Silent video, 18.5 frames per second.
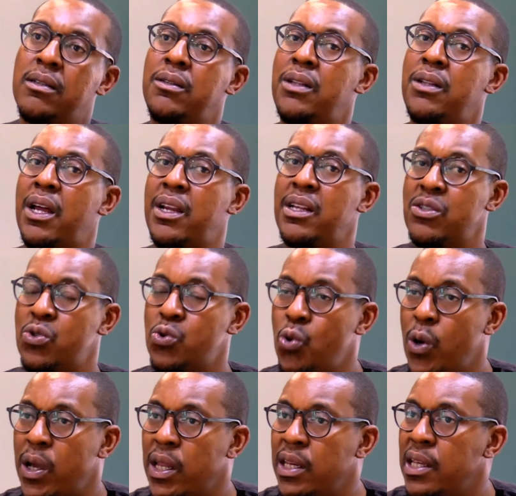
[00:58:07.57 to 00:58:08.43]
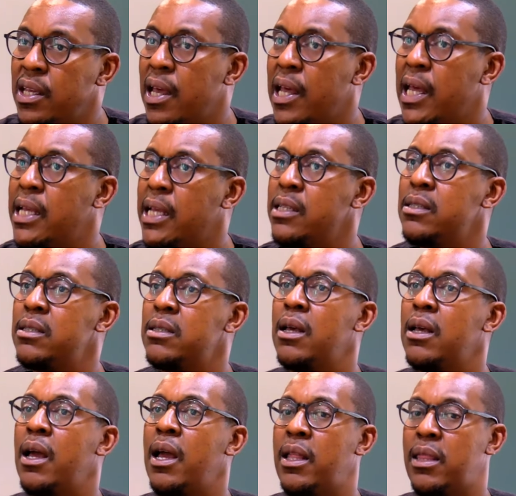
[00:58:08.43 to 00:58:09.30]
that is 20
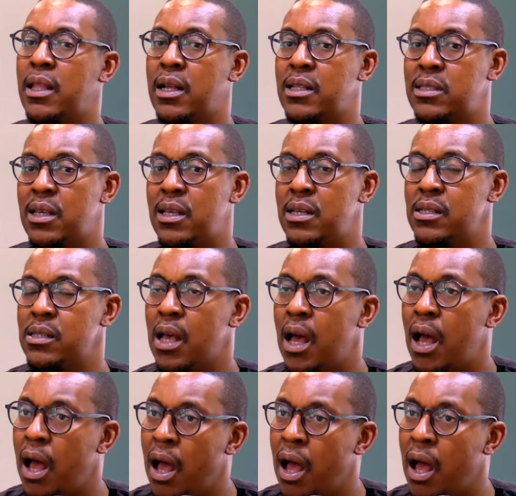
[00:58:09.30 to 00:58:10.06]
years, and that says,